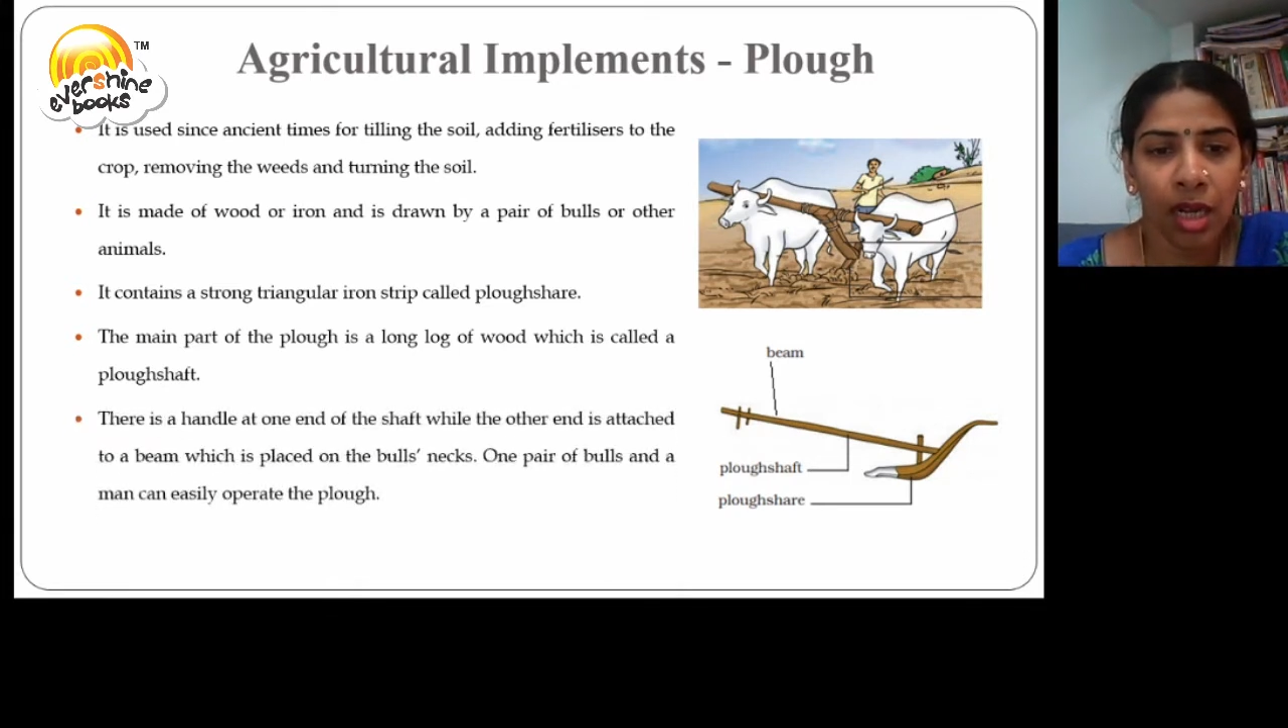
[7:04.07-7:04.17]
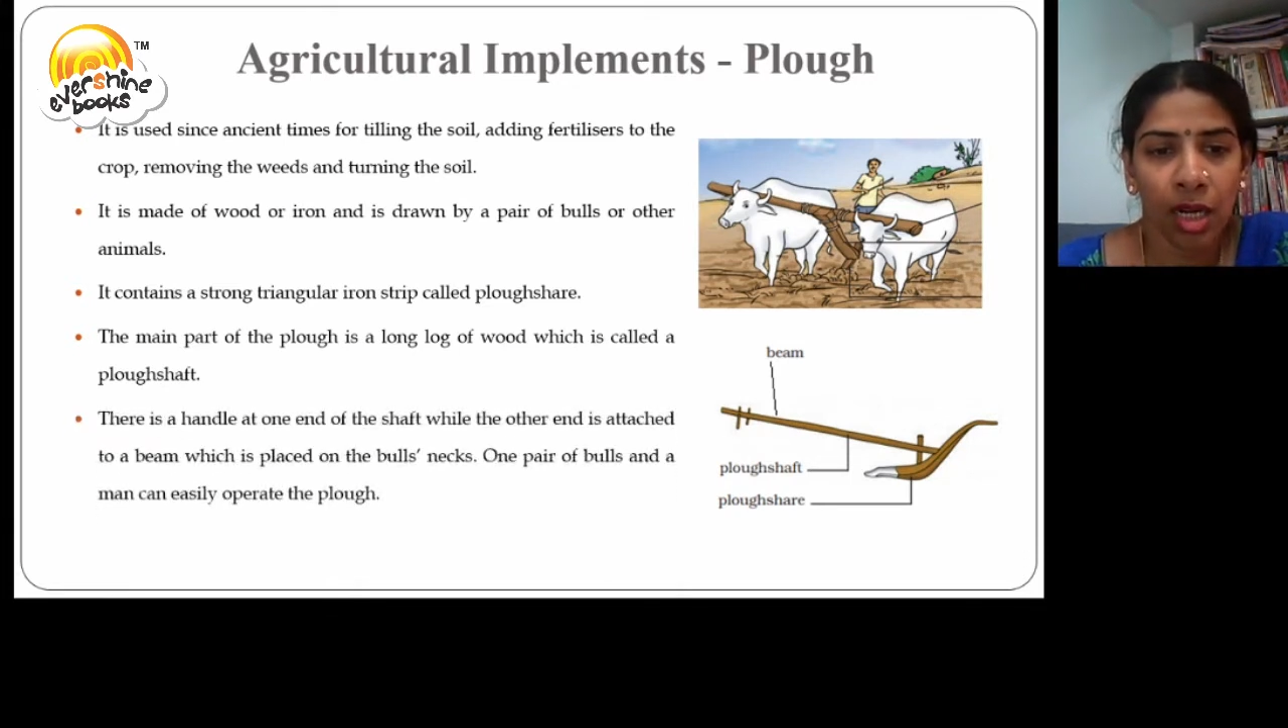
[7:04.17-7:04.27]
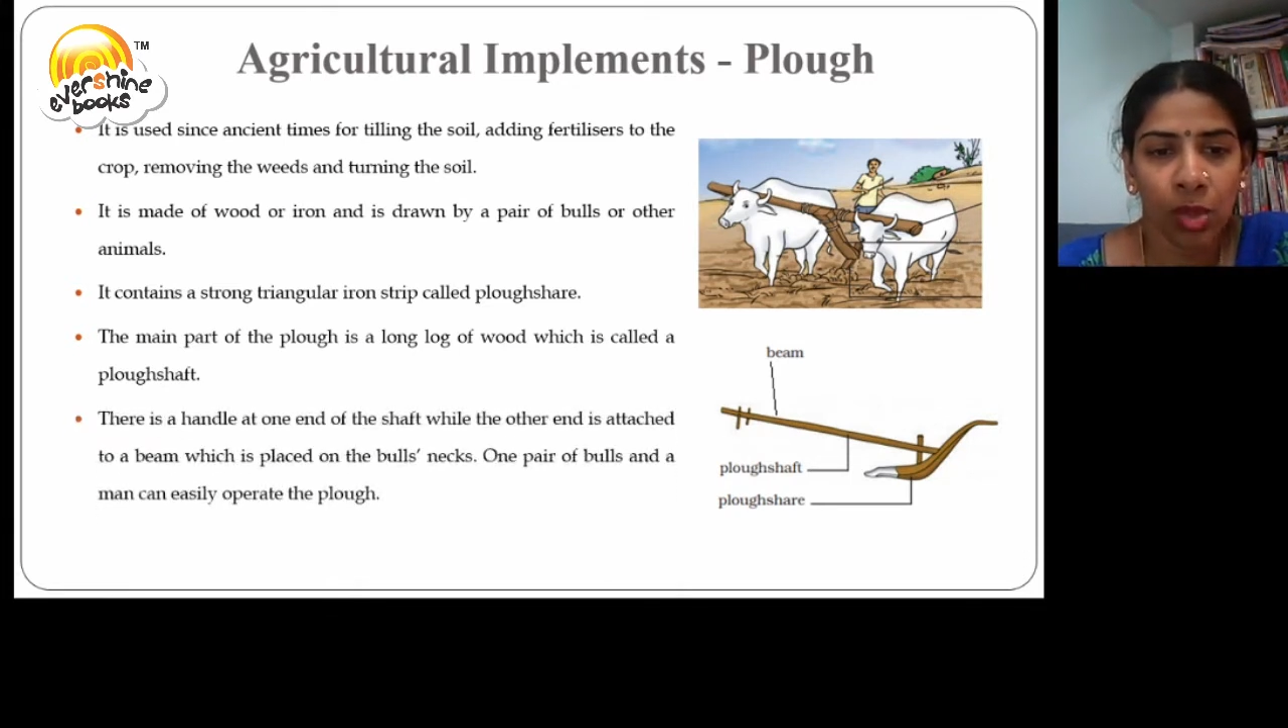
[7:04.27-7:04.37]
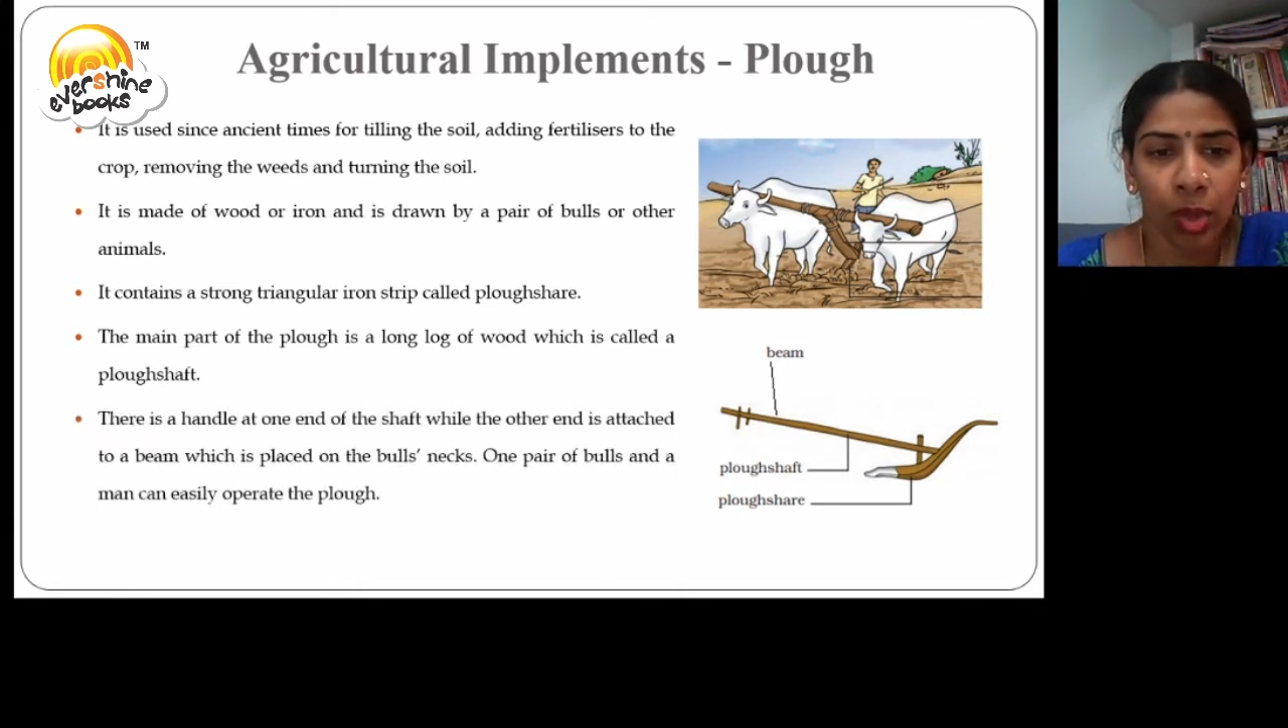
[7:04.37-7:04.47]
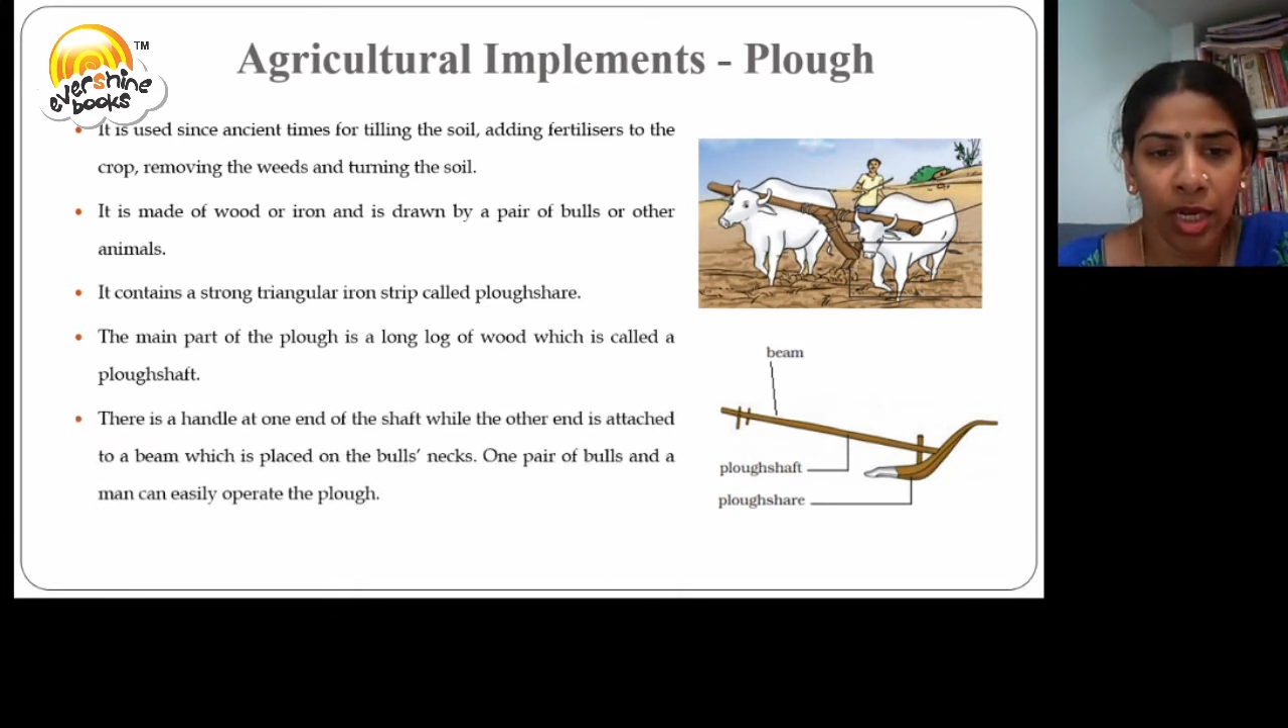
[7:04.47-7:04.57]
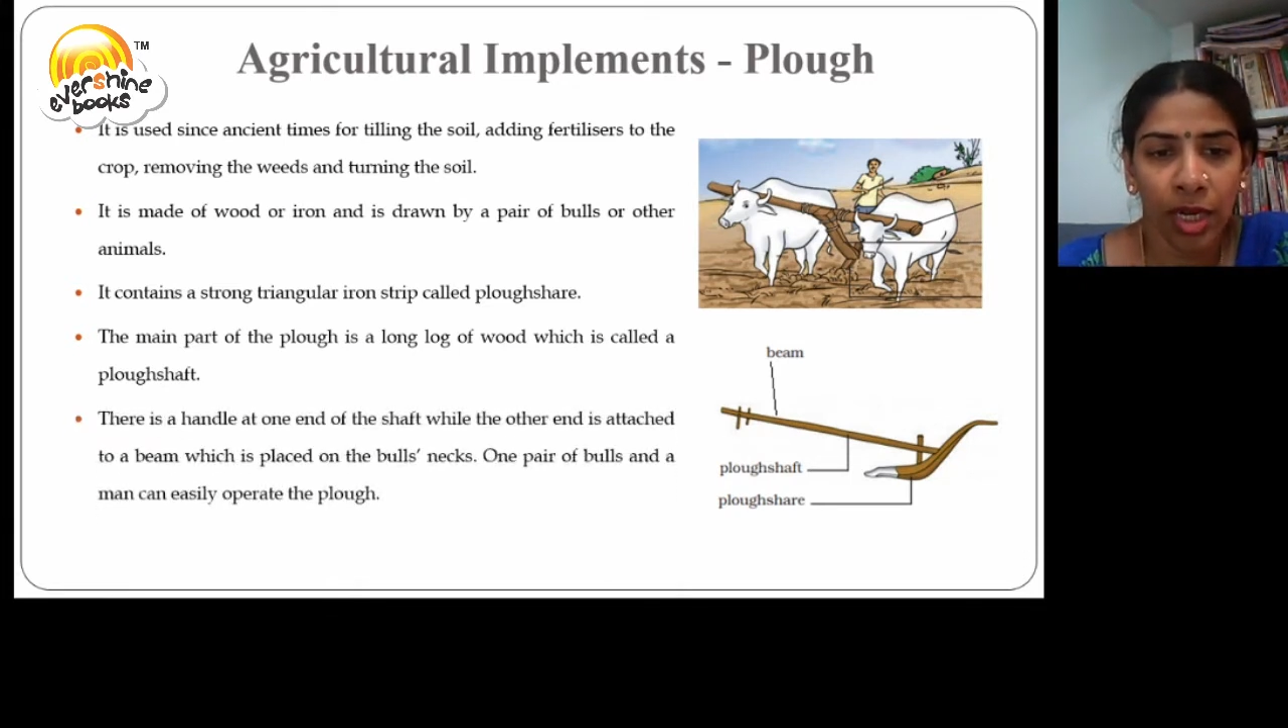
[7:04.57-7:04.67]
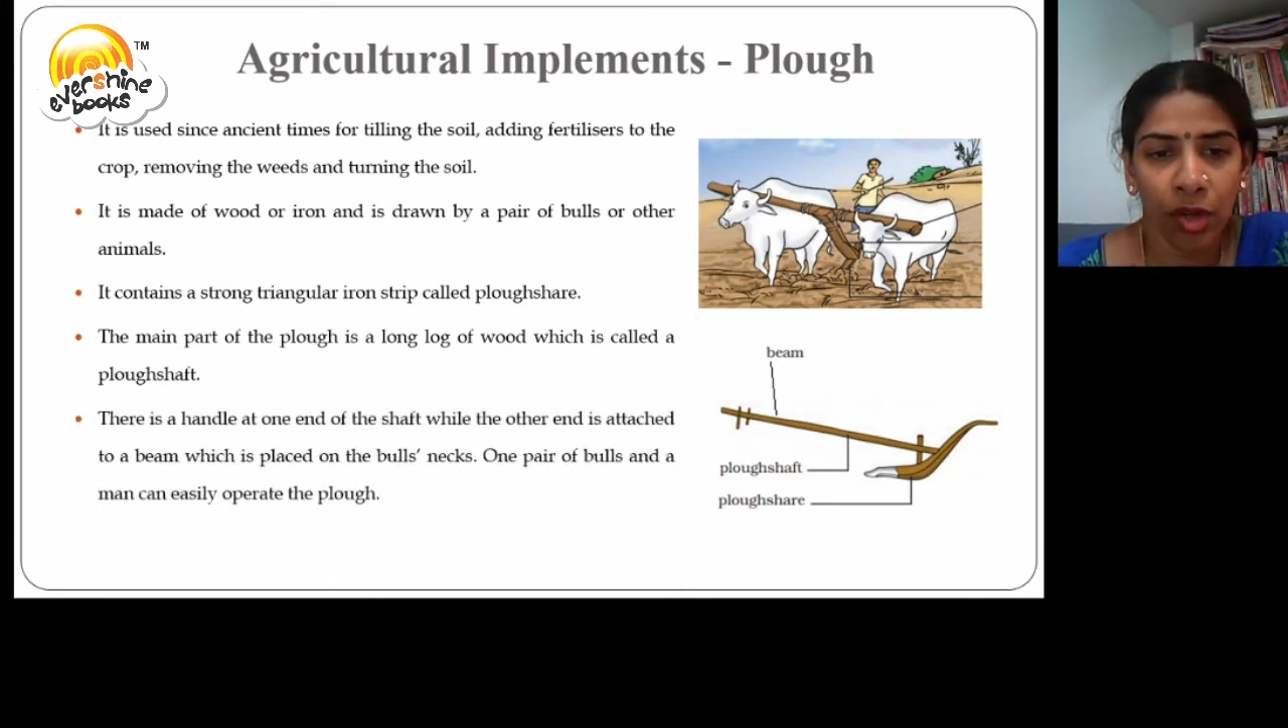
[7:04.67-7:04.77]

at one end